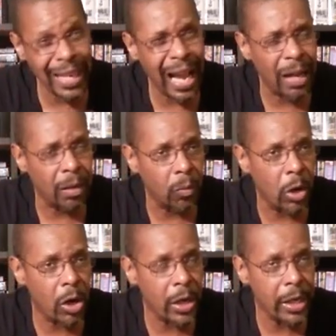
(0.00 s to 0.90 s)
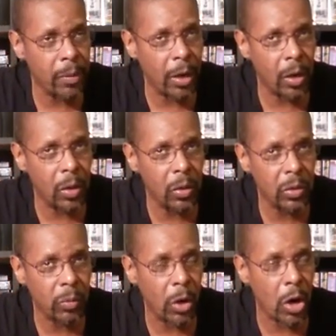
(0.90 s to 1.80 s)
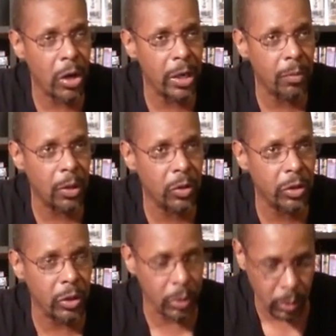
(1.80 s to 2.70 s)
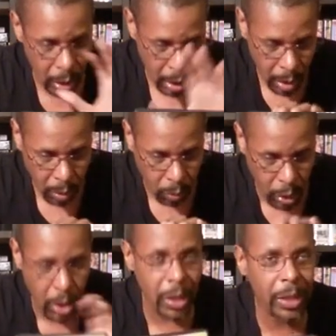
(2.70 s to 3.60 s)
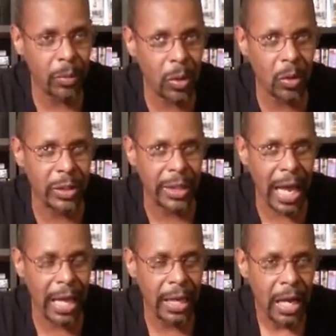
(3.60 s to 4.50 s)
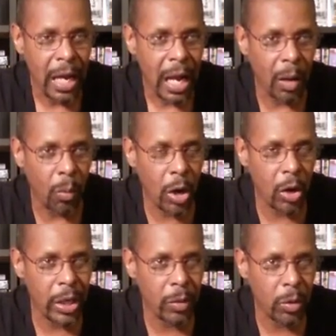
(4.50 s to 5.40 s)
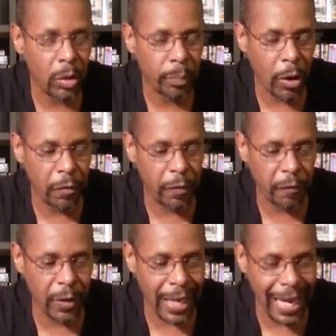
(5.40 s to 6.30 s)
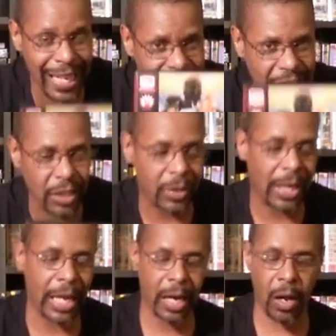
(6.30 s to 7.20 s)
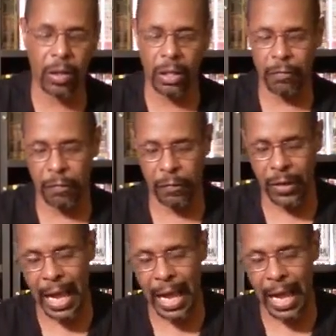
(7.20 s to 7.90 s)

got World Heroes 2, World Heroes Jet, and World Heroes Perfect for the AES, so I got all of them for